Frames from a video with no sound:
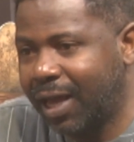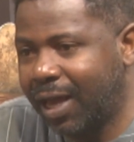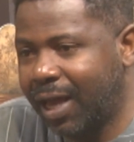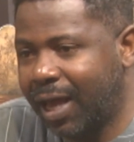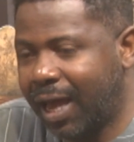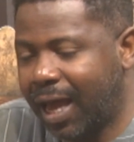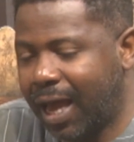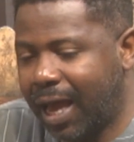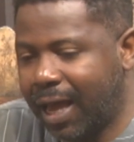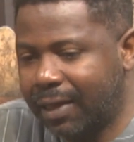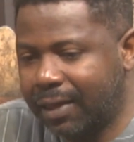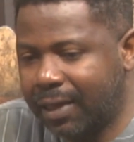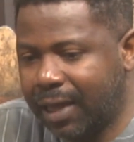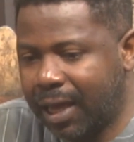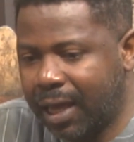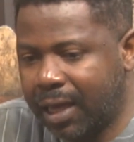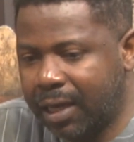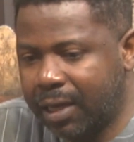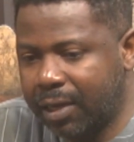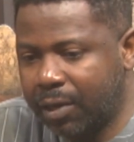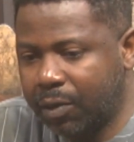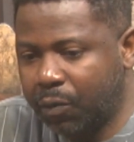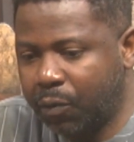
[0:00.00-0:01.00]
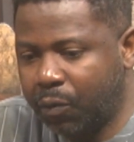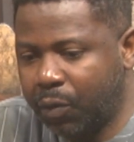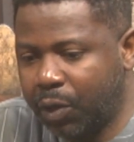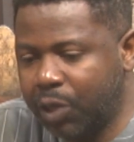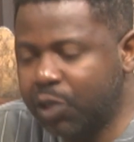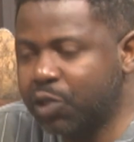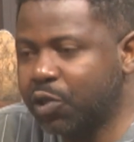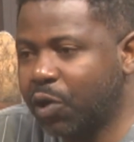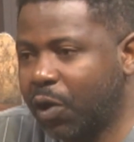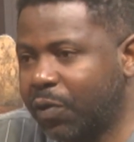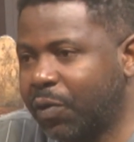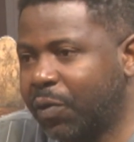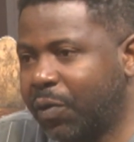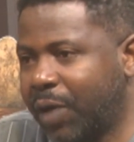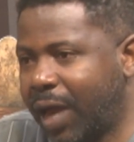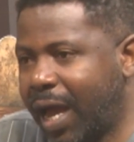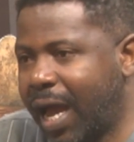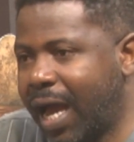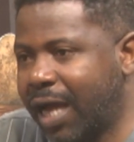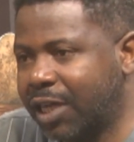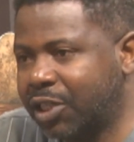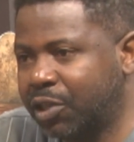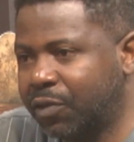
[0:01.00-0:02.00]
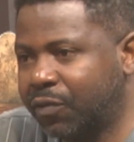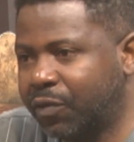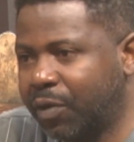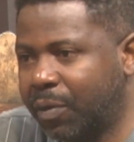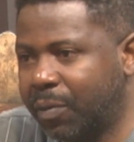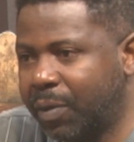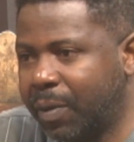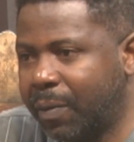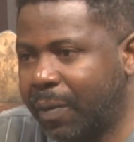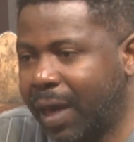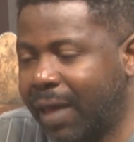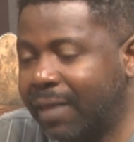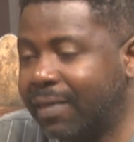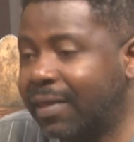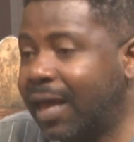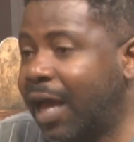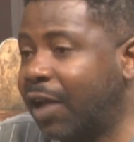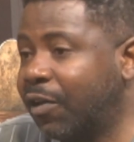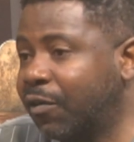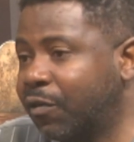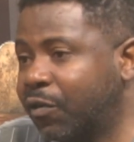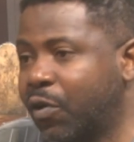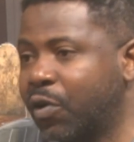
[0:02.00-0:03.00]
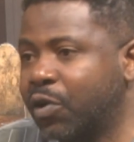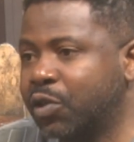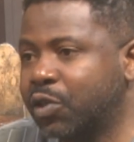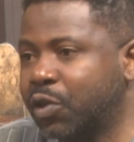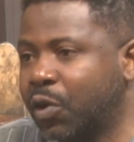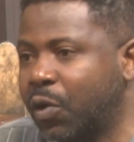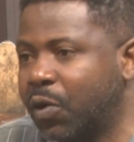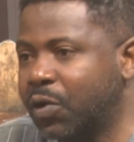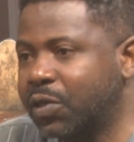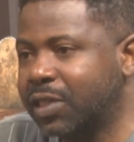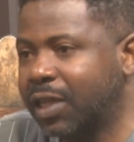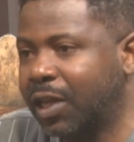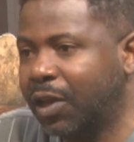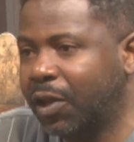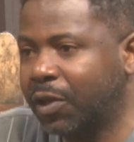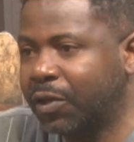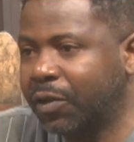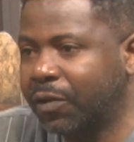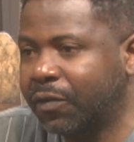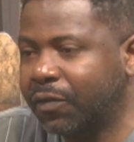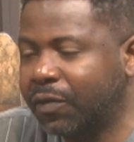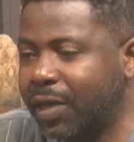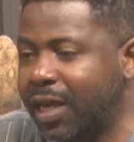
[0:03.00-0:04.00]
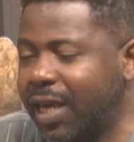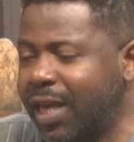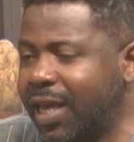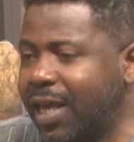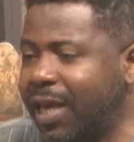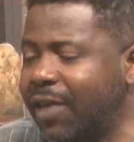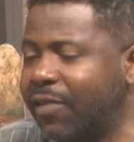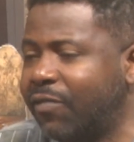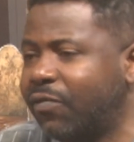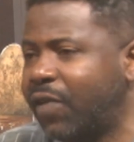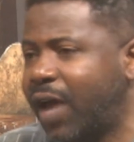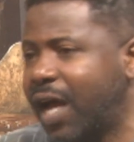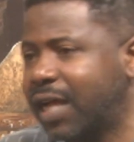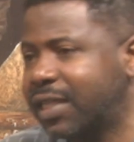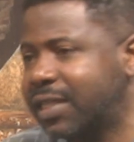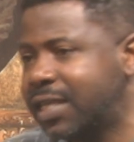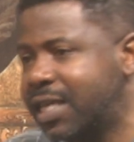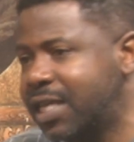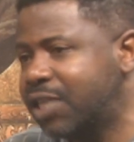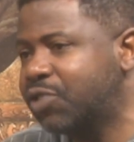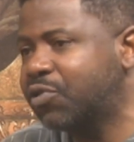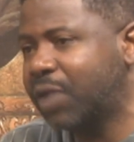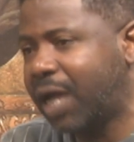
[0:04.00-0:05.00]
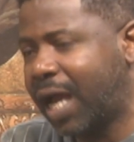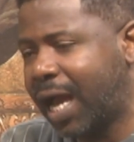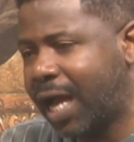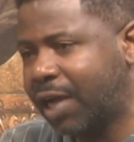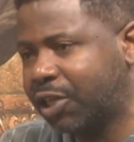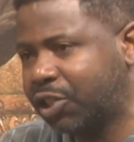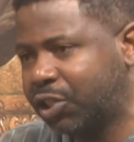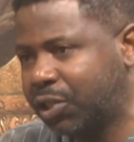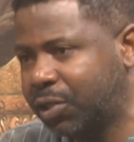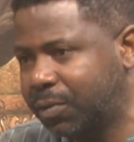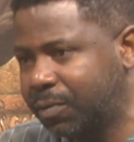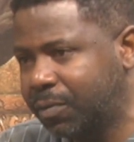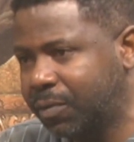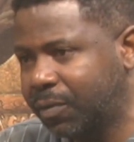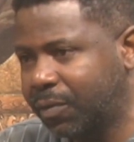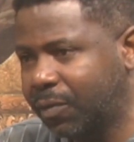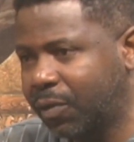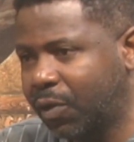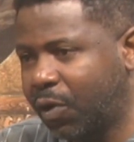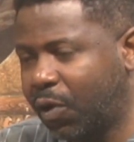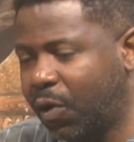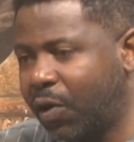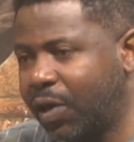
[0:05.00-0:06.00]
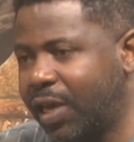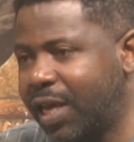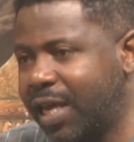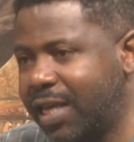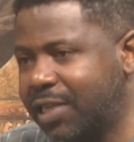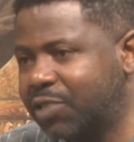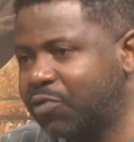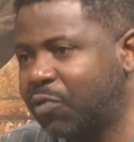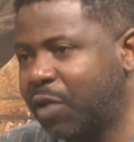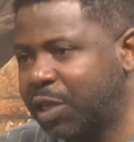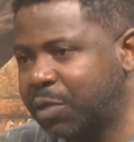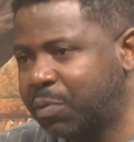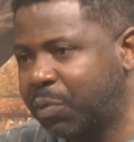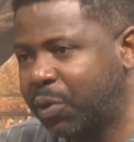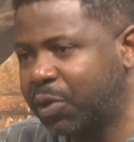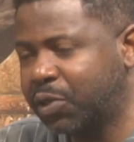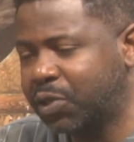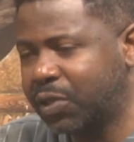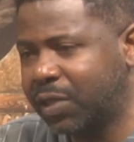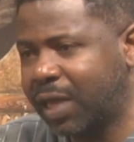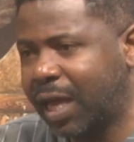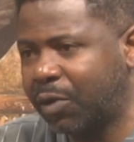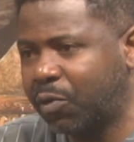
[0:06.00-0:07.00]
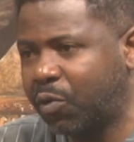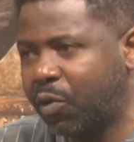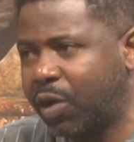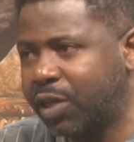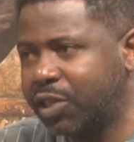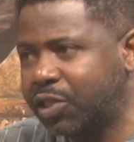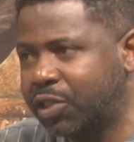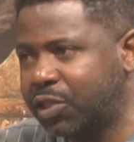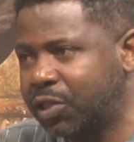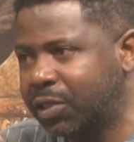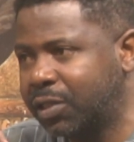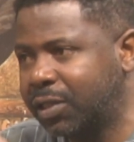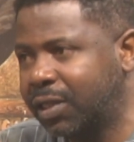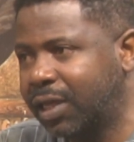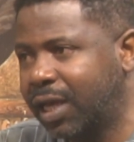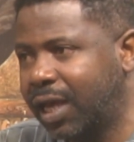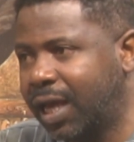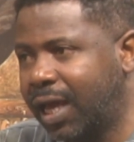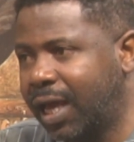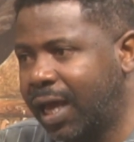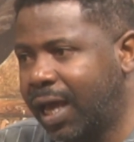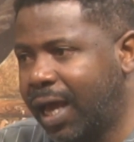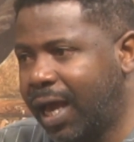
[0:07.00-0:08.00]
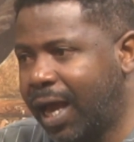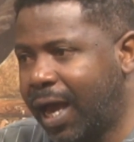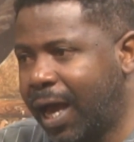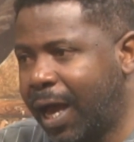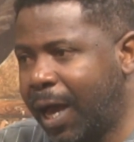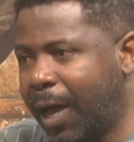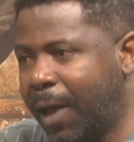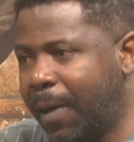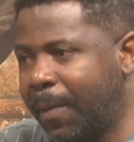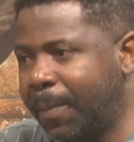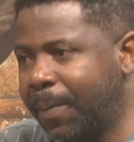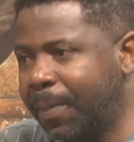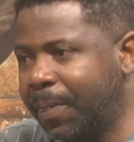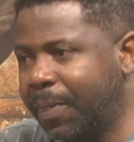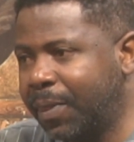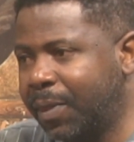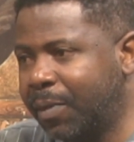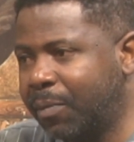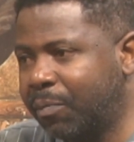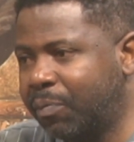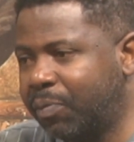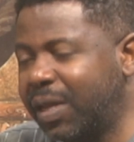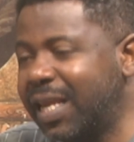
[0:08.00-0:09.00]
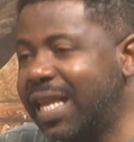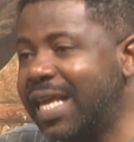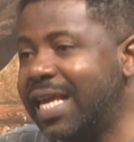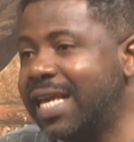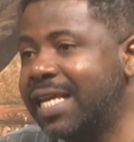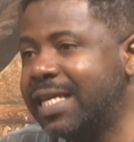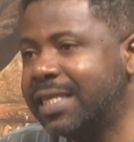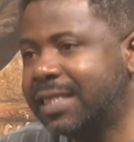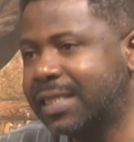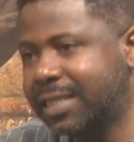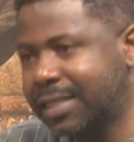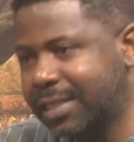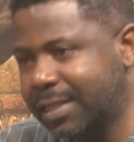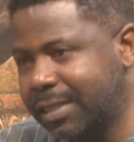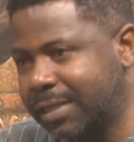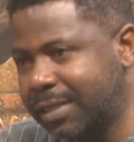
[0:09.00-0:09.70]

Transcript: And then we saw the reaction from him. And that, of course, caused a lot of... In fact, his reaction, or his response to that question, pleased